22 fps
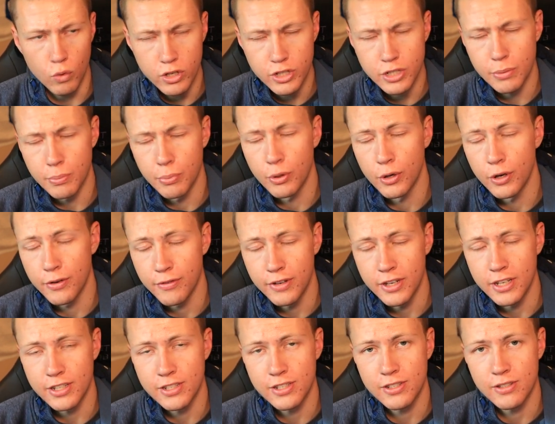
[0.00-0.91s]
was a
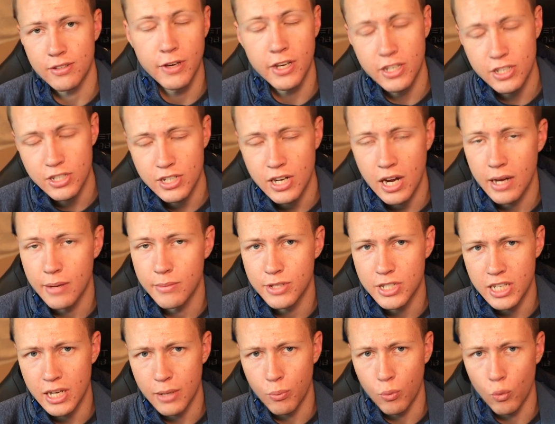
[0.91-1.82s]
previous fixed time
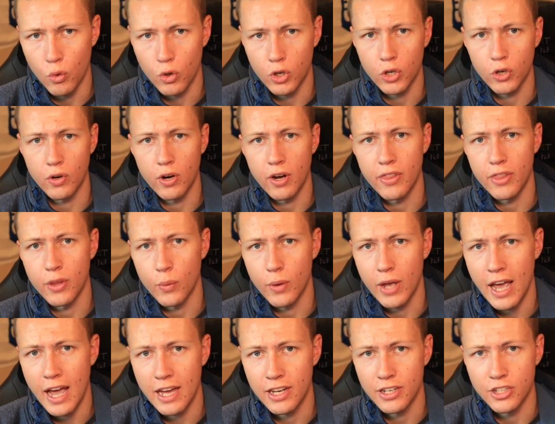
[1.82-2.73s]
step workaround that we
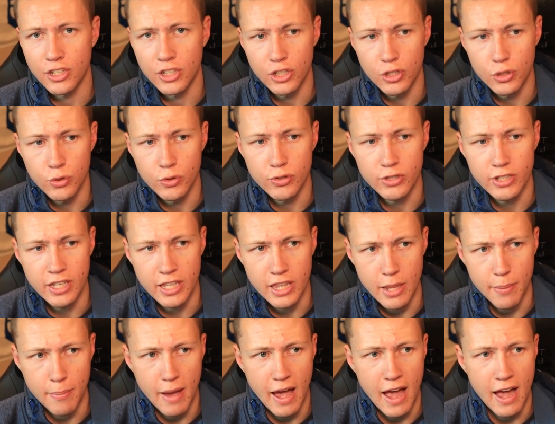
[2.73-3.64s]
had to use in
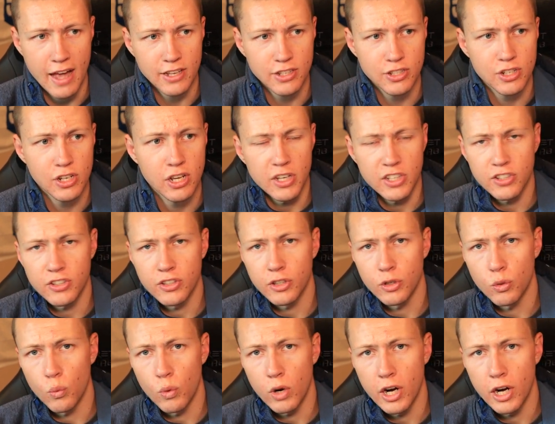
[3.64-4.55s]
the past,
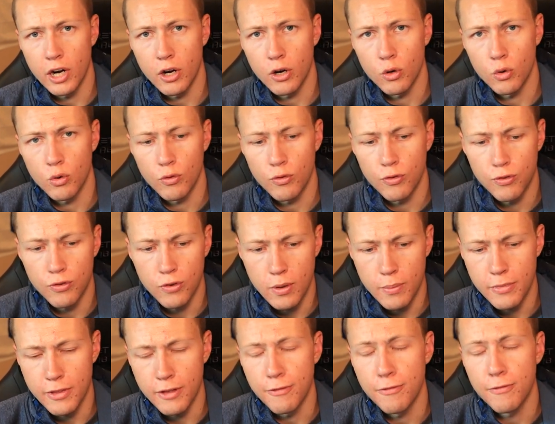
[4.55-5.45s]
basically where
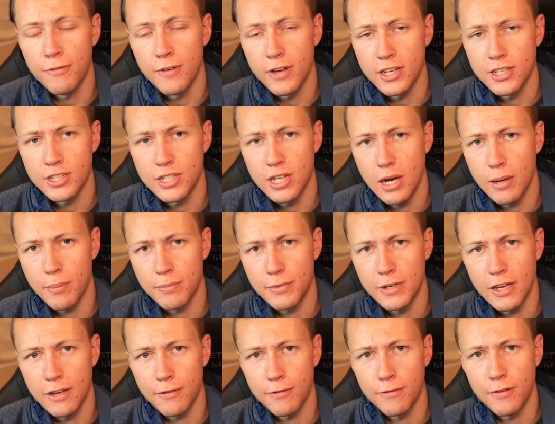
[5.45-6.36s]
from the fixed
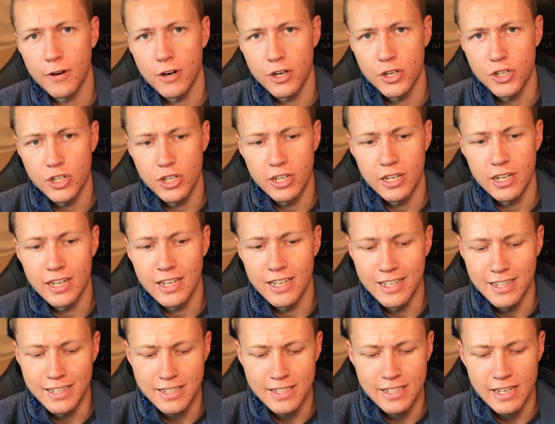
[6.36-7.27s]
update function
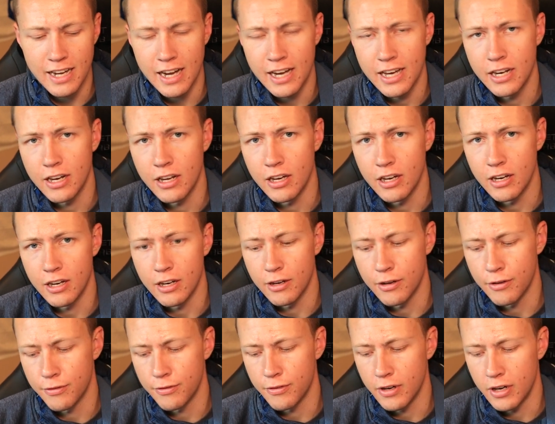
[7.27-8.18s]
inside
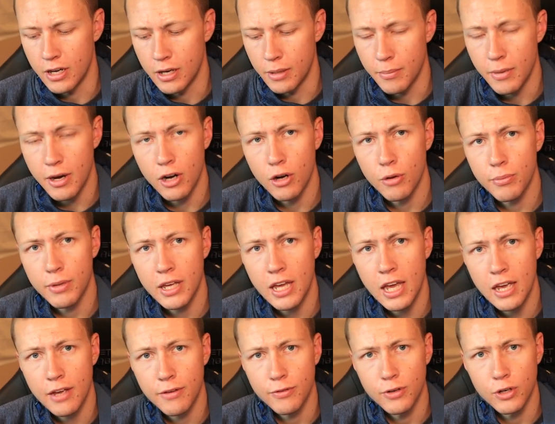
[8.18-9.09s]
of uh, mono
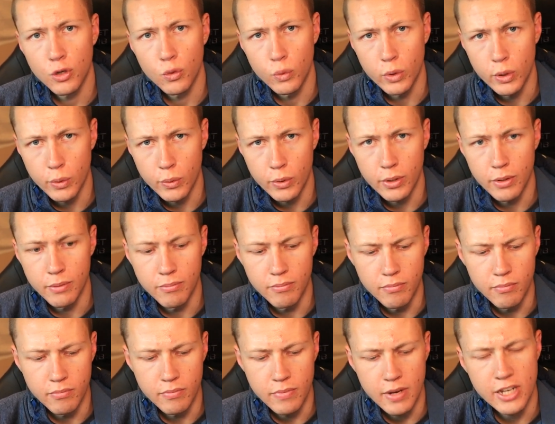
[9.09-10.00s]
behavior, we would
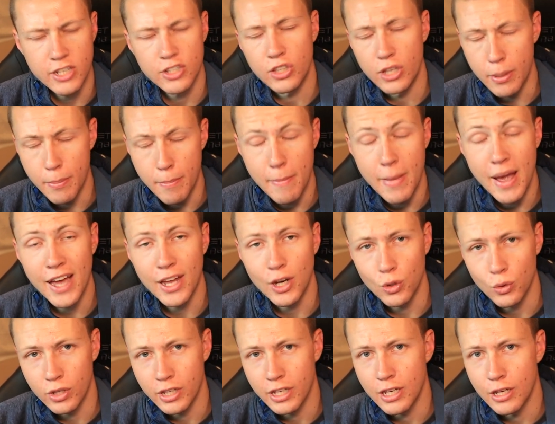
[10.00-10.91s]
basically
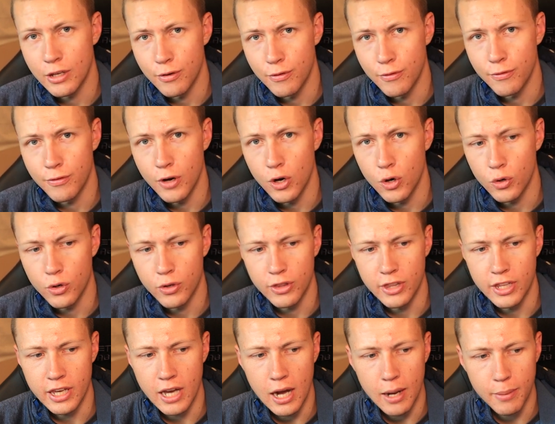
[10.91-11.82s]
manually invoke
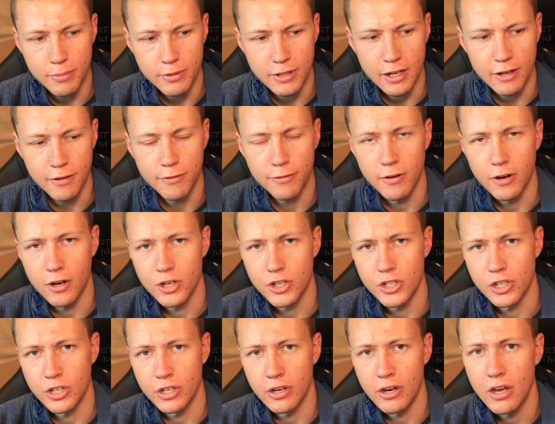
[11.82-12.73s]
the update update
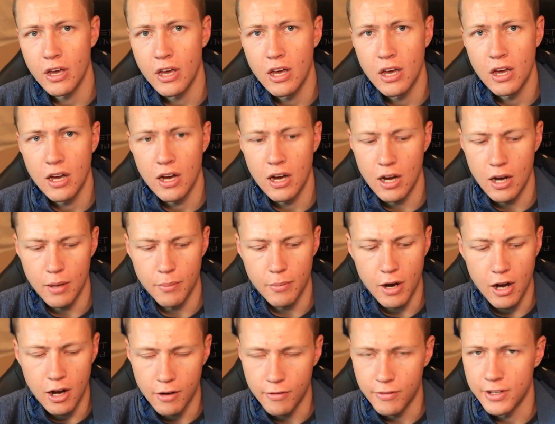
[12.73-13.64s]
function um,
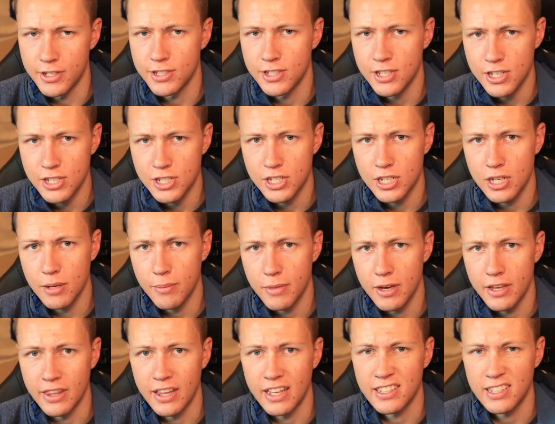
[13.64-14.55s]
of a system,
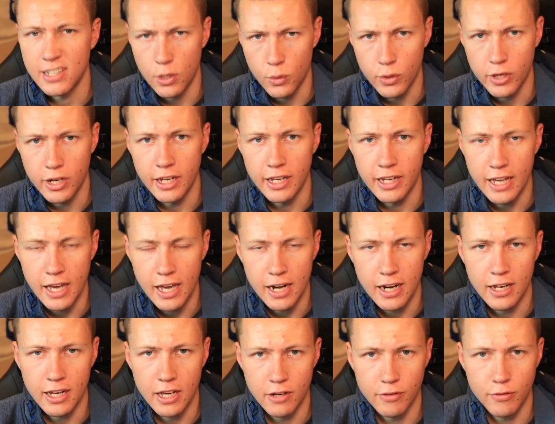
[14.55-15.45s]
and that's how we could
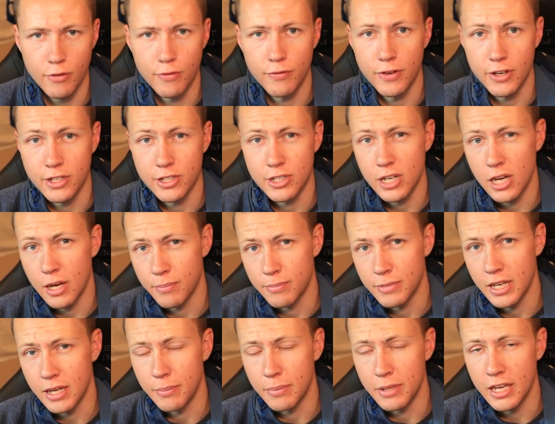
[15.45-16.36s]
get kind of a fixed
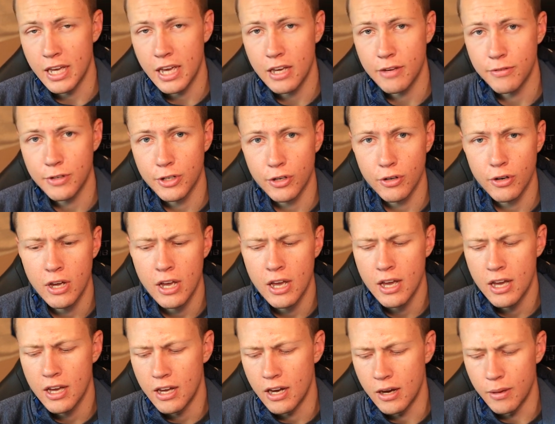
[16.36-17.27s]
update behavior.
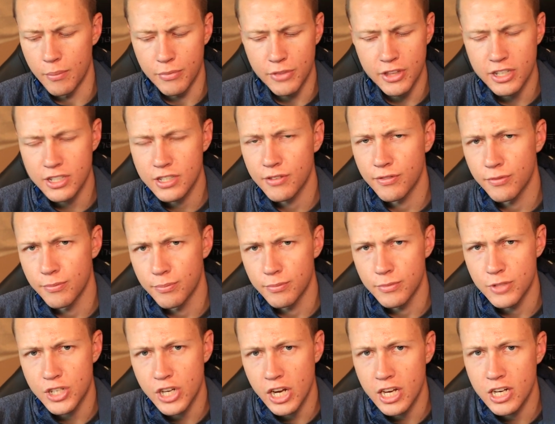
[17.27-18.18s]
Um, things have
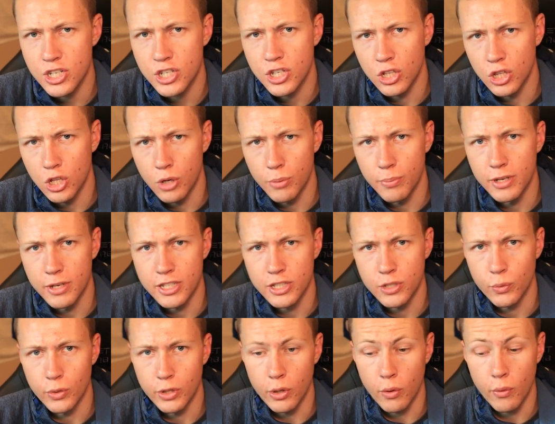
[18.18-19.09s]
changed a little bit,
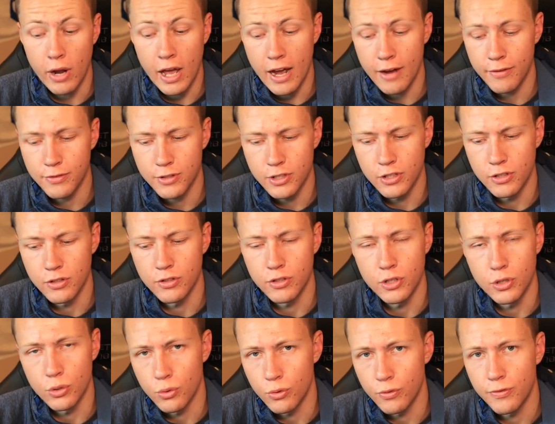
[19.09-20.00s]
so we don't have to
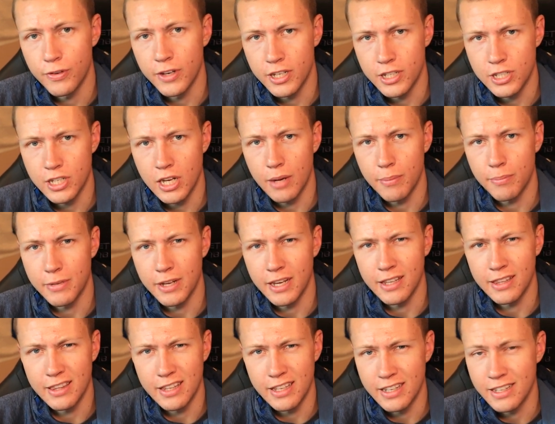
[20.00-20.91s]
do fixed
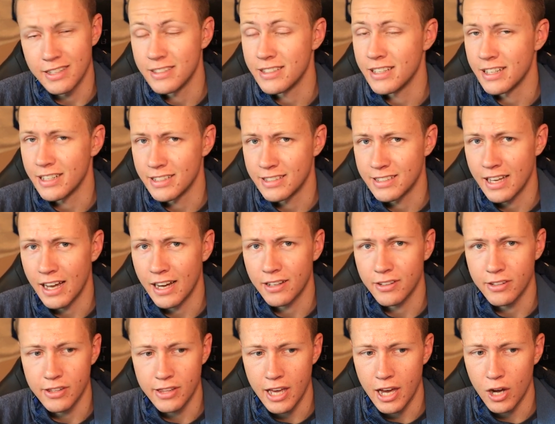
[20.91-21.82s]
update things
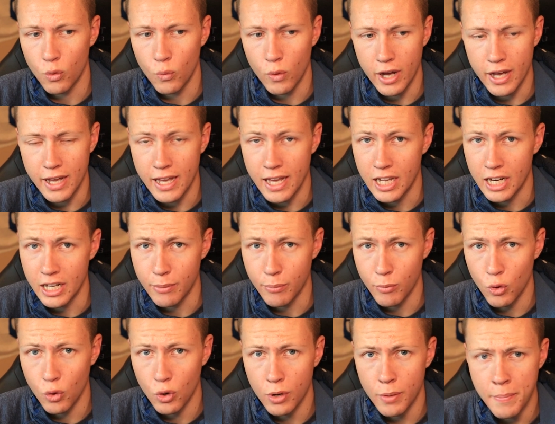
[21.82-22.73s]
exactly that way
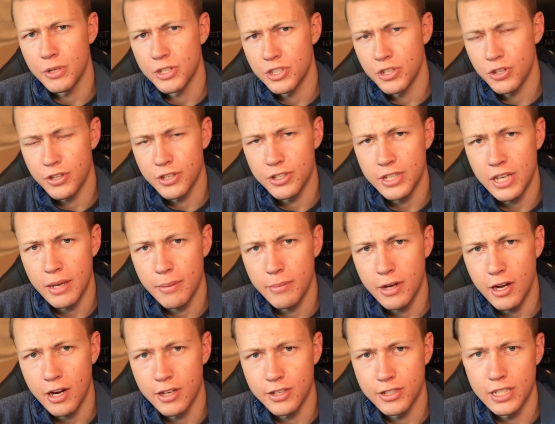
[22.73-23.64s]
anymore, but still the same
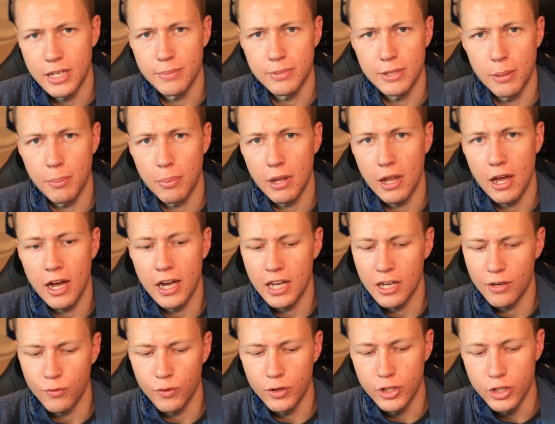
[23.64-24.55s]
concepts apply
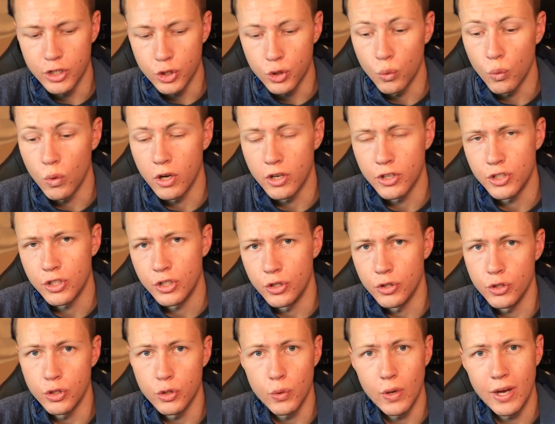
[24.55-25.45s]
if we do want
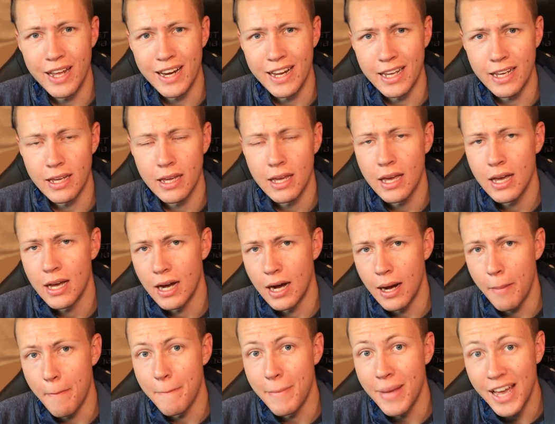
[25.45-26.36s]
to do any
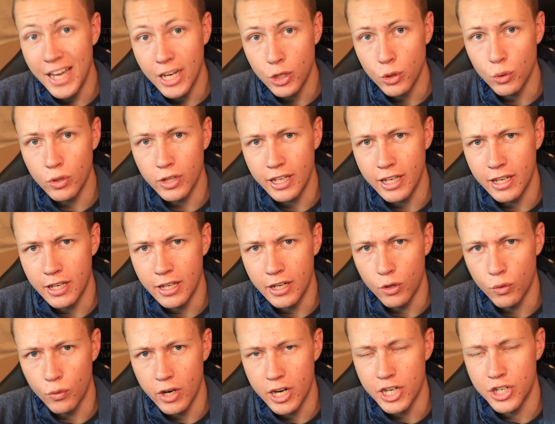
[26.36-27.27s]
uh, manually
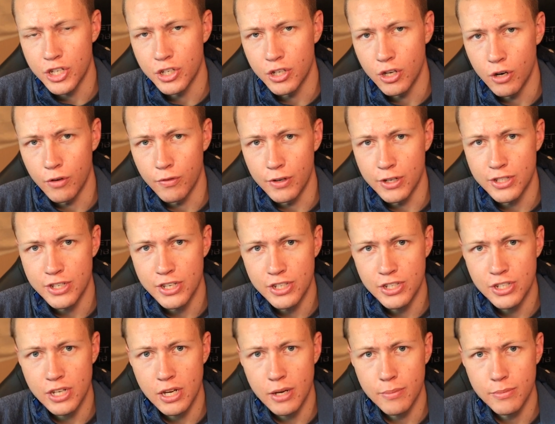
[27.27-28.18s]
iteration over
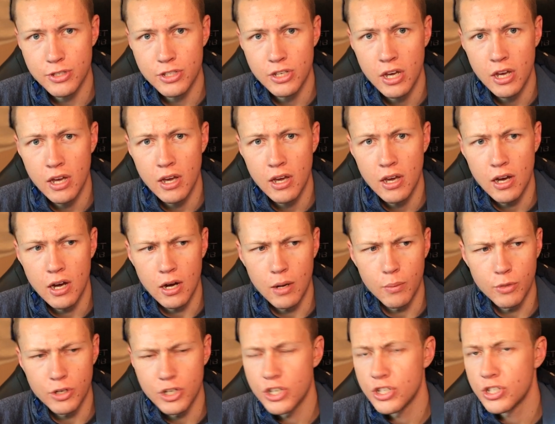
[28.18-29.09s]
systems,
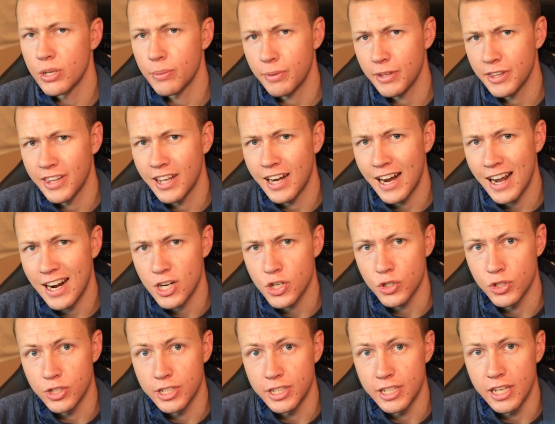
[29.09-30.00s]
um, which is something that I
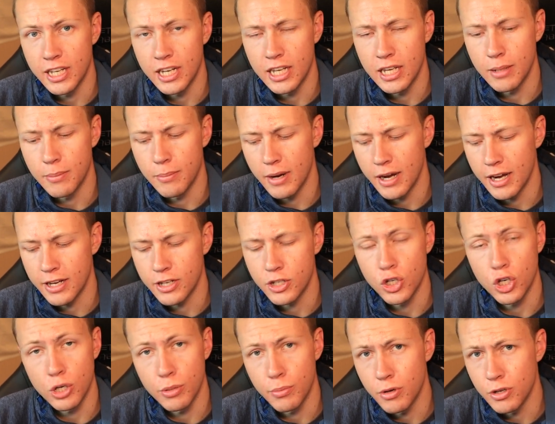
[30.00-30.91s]
actually did in my
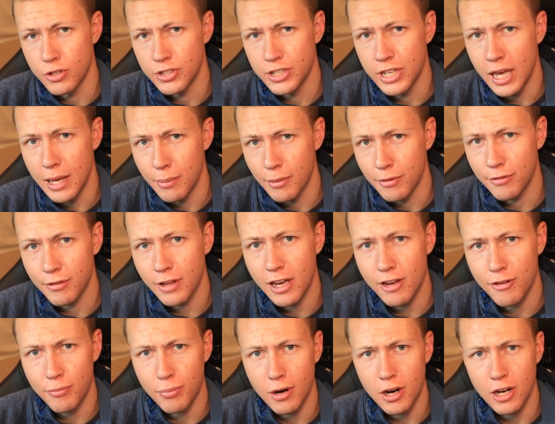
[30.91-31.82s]
Turbo's Game of
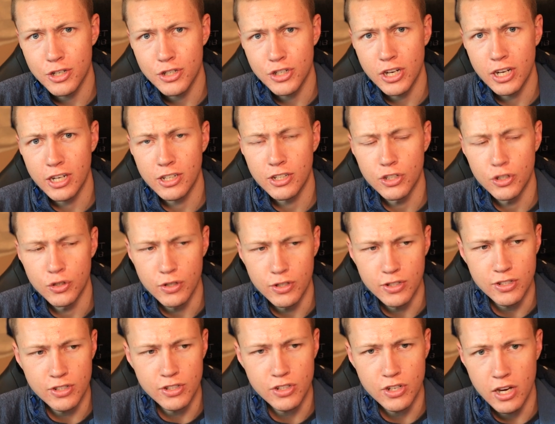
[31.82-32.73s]
Life project. You
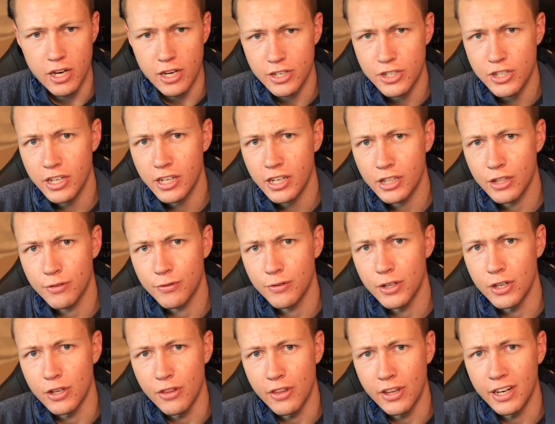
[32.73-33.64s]
can uh, check out the
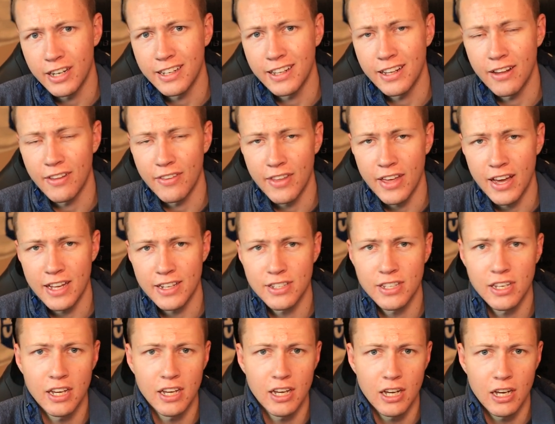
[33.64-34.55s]
video that I did on that,